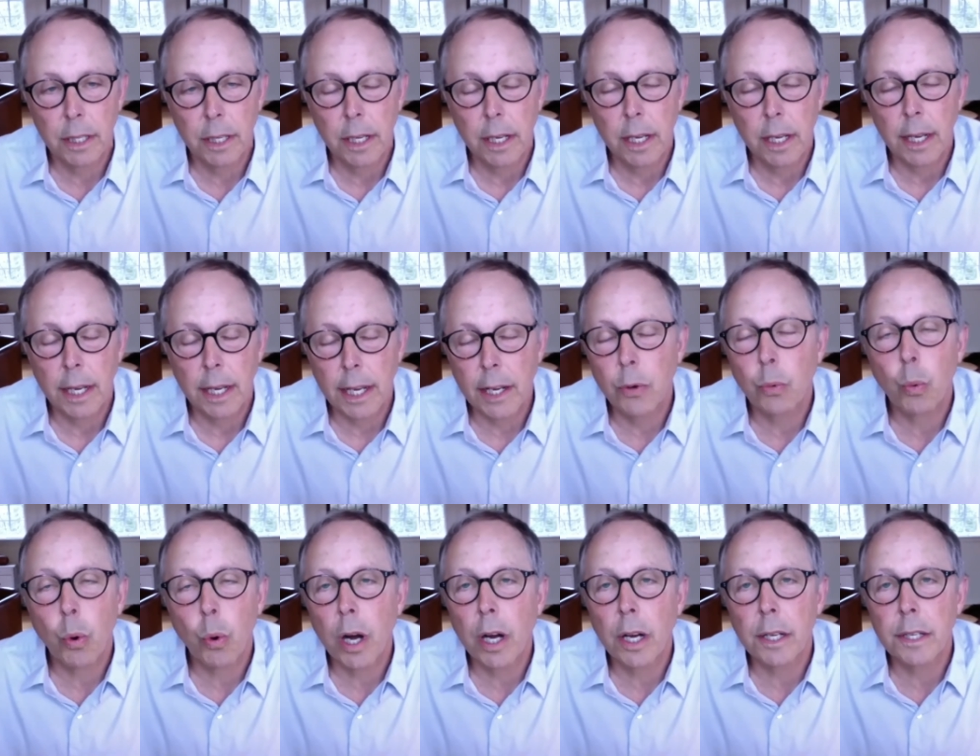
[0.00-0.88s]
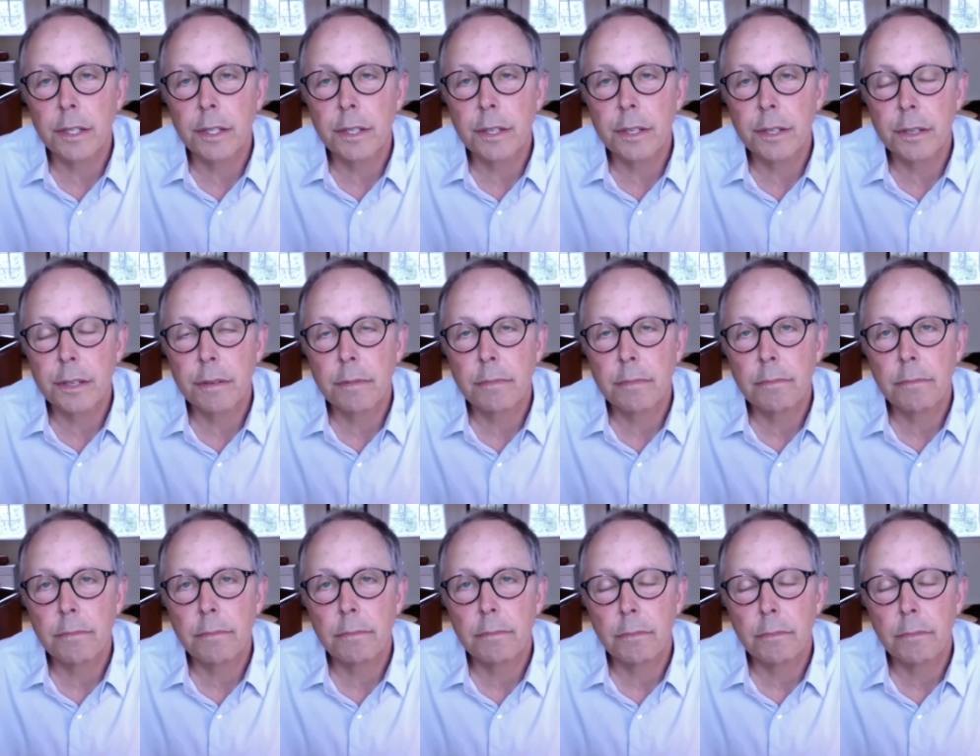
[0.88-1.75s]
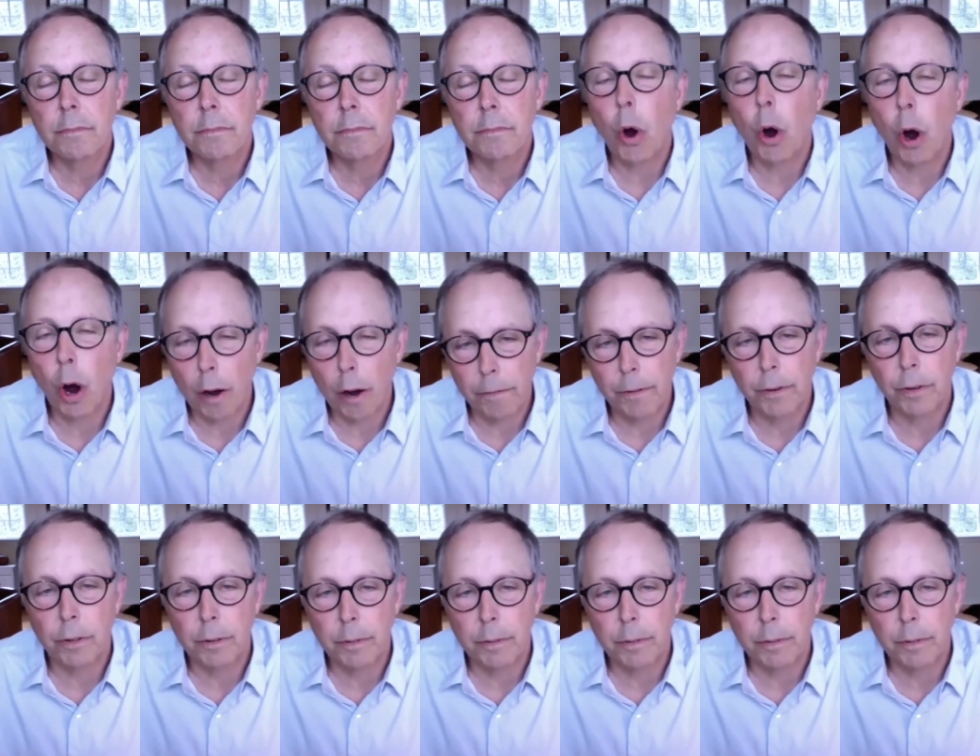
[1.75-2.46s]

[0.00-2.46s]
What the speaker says: It was awful.